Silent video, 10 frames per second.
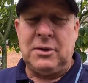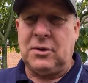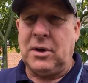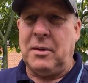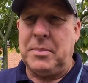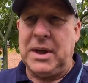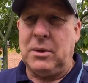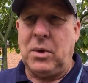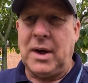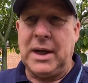of like being
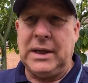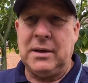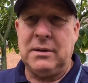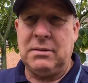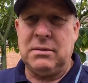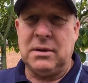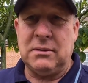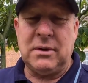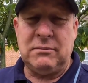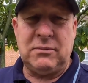away
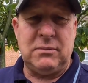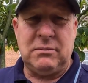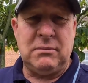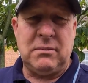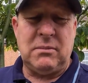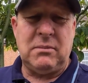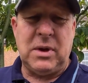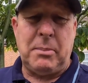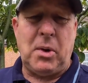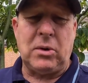and
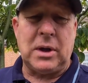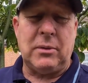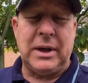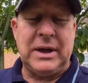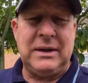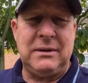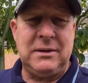your pond going,